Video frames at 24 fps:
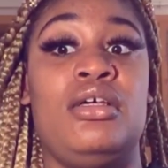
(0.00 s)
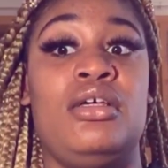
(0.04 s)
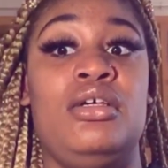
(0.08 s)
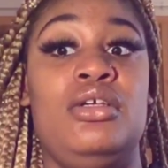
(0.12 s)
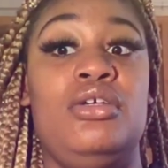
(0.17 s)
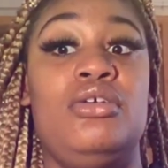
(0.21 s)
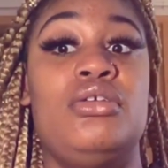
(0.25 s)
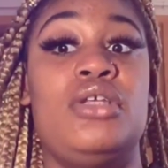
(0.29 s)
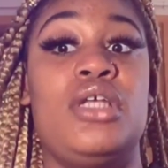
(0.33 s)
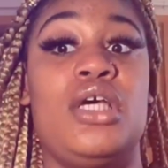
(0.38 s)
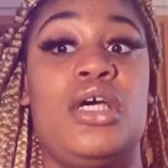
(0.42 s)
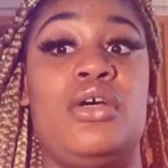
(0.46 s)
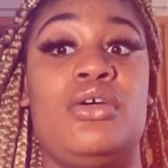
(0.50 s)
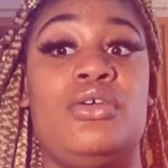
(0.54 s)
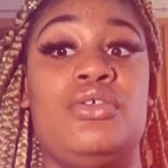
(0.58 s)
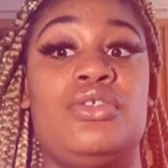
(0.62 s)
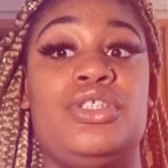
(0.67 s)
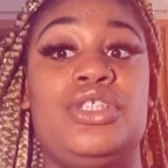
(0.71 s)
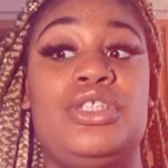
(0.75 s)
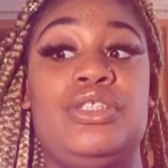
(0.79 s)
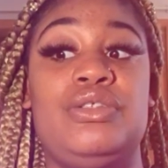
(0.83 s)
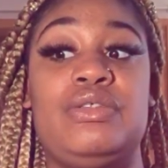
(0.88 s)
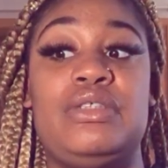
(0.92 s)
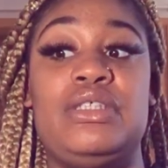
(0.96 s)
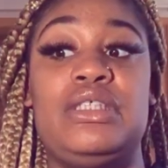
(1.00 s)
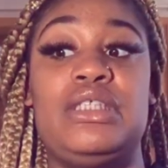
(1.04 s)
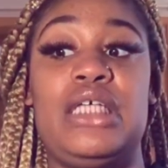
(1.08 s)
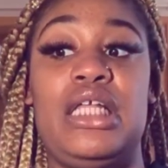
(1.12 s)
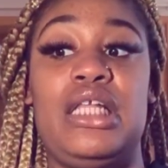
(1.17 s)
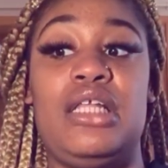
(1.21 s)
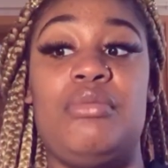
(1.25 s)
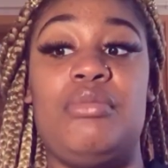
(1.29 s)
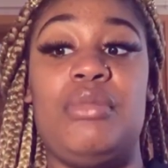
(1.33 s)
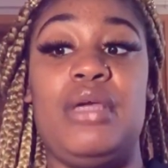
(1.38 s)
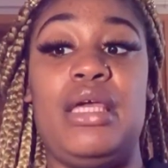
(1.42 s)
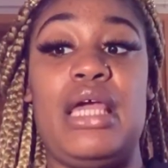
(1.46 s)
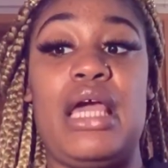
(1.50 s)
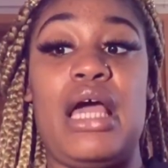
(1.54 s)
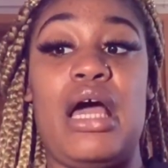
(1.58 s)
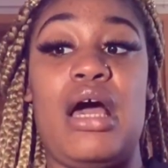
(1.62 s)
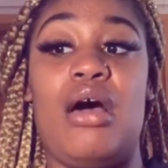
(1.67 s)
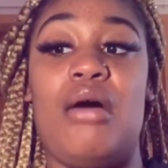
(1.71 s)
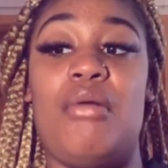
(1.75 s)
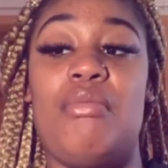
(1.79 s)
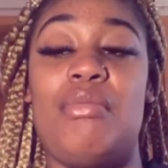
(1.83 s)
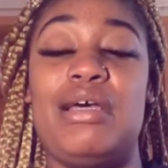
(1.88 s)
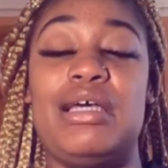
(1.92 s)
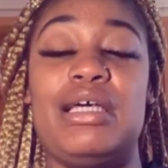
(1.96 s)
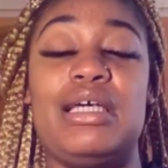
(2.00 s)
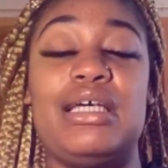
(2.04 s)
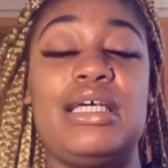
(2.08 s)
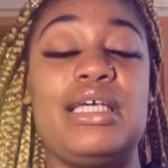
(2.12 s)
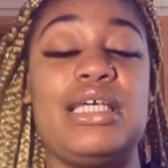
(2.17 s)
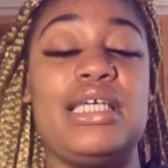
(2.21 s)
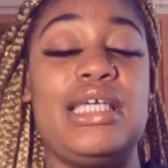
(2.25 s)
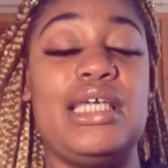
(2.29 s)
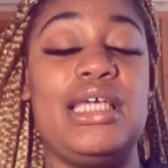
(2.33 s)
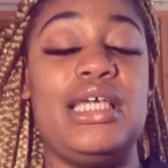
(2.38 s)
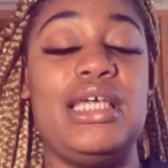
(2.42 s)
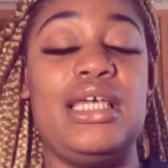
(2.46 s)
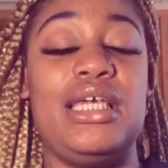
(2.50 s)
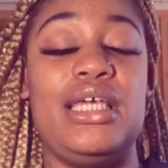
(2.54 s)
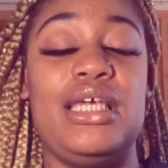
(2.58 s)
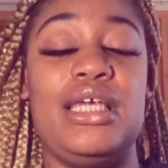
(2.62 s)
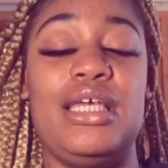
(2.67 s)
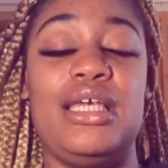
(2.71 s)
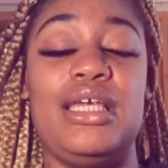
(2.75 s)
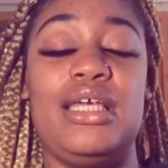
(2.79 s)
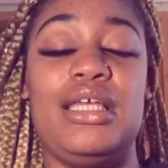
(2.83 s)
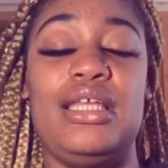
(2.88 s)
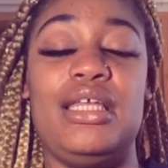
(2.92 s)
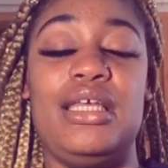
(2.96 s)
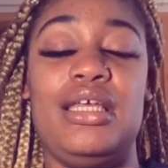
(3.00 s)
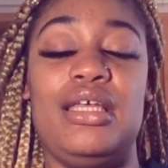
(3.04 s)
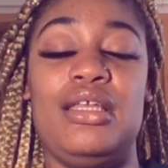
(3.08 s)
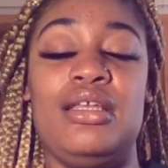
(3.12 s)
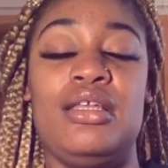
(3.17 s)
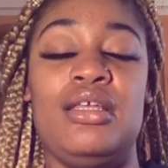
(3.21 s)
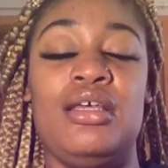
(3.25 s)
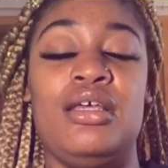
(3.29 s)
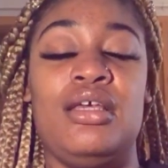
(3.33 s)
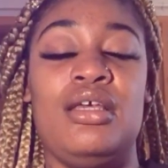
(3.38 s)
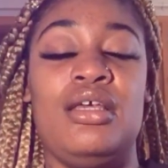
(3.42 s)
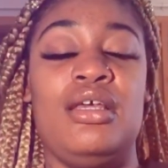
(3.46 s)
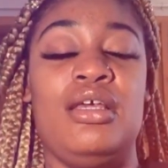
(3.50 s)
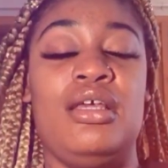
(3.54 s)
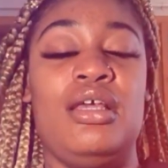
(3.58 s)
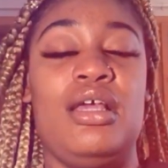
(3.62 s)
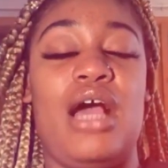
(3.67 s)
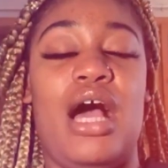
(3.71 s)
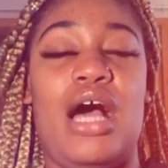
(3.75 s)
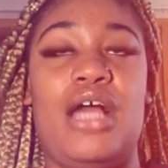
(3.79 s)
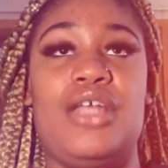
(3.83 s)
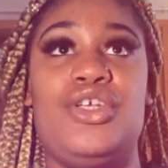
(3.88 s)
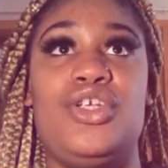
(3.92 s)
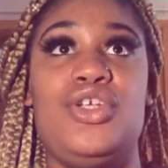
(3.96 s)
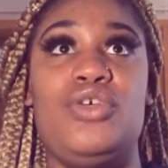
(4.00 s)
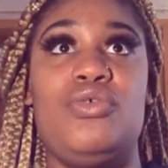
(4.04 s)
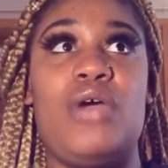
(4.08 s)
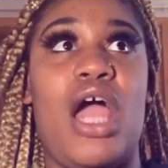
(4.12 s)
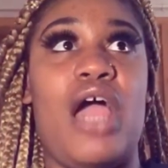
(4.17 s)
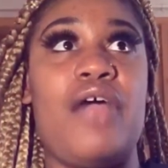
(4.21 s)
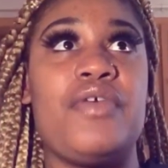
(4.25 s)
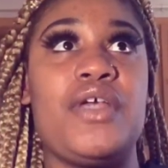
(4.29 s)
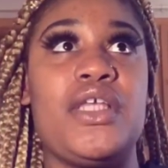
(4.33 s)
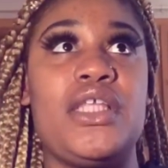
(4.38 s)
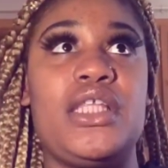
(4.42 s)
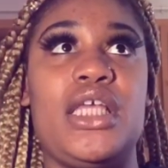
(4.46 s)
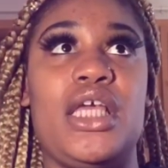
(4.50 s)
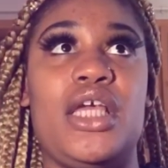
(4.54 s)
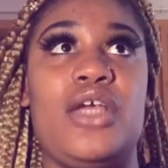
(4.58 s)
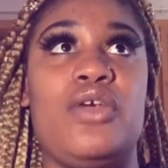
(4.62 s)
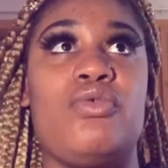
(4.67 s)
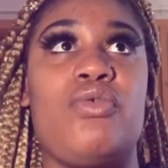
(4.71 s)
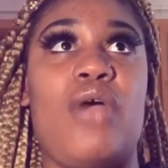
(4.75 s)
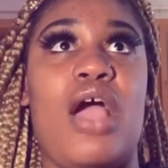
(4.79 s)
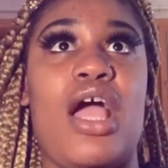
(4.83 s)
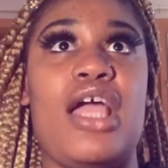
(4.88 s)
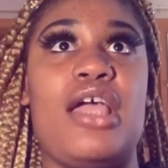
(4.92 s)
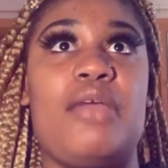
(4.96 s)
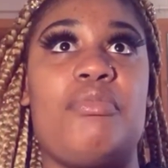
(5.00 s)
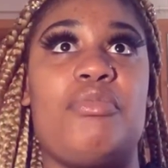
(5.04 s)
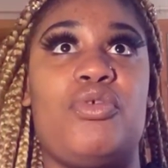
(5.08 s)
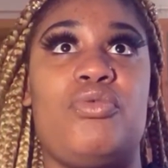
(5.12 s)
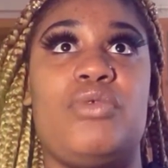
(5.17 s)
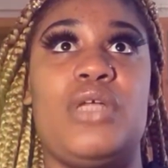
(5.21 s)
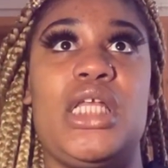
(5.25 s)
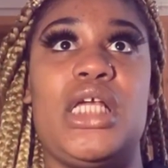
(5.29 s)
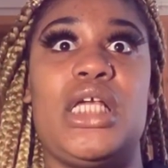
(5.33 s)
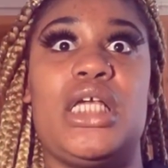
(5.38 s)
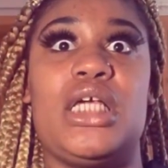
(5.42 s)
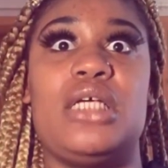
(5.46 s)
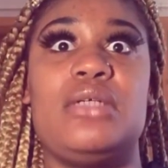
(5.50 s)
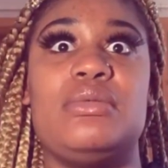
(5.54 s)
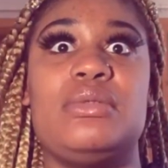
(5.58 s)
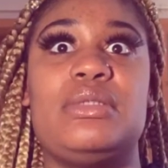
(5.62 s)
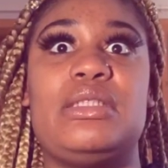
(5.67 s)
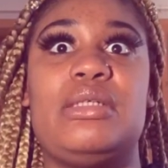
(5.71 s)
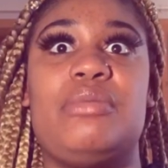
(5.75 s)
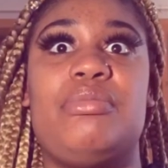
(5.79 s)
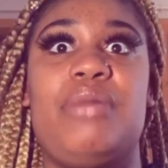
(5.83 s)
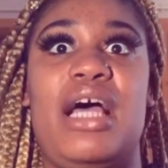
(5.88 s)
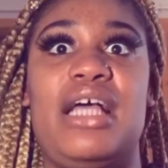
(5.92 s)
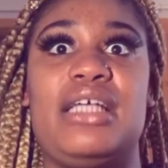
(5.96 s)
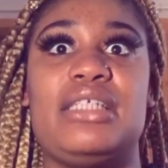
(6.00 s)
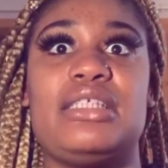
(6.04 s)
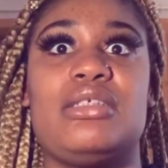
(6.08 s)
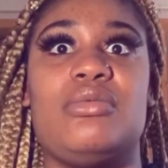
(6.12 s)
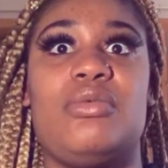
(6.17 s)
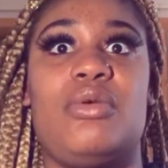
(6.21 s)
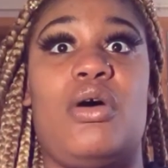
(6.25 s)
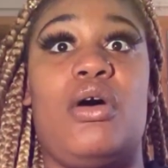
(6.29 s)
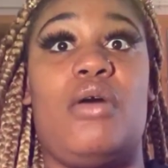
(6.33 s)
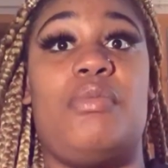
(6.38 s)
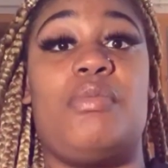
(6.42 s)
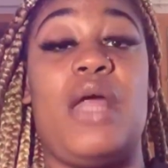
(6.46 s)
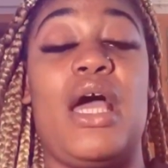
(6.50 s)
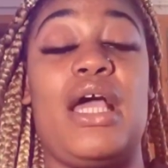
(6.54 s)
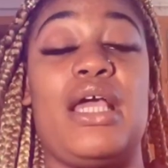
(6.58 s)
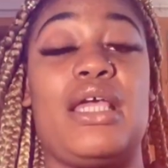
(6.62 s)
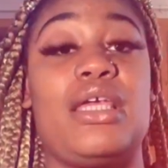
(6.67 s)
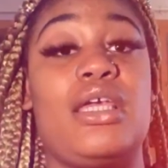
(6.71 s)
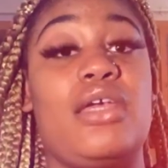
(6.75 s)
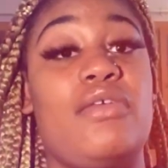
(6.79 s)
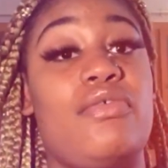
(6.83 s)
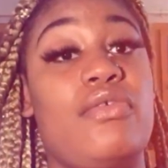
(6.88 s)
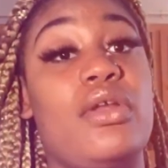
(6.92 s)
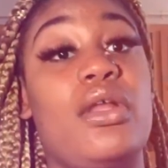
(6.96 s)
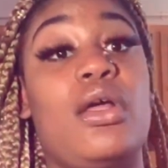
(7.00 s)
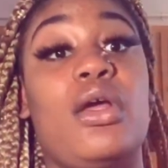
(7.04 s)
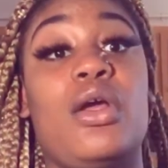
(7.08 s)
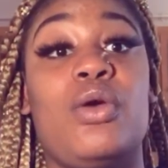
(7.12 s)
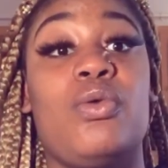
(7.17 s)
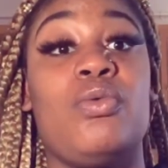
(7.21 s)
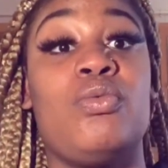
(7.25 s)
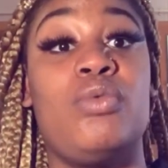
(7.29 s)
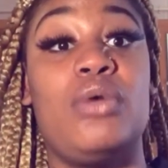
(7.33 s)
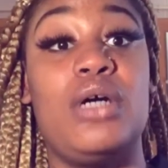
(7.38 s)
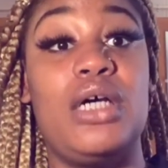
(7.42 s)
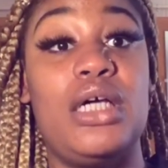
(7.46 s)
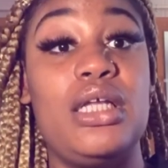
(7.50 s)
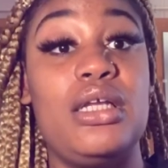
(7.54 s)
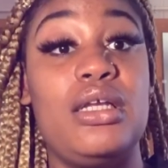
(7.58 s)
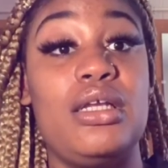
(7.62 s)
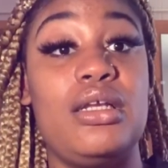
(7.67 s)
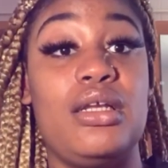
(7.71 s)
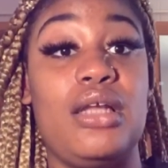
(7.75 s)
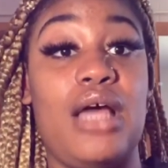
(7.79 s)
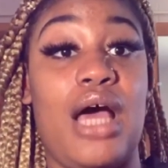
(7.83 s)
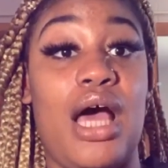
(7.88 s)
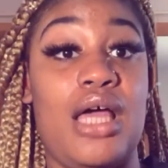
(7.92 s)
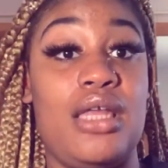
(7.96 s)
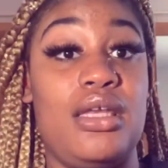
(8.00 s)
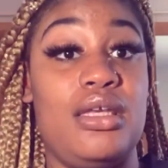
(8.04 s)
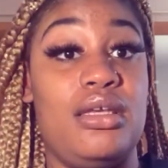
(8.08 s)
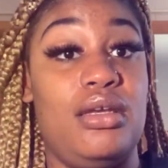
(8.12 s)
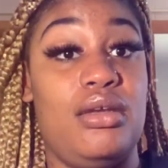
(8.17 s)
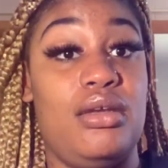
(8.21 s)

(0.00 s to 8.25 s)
you know, she was telling me how I'm a good kid and I do everything right, but when it comes to basketball, I'm not giving her what I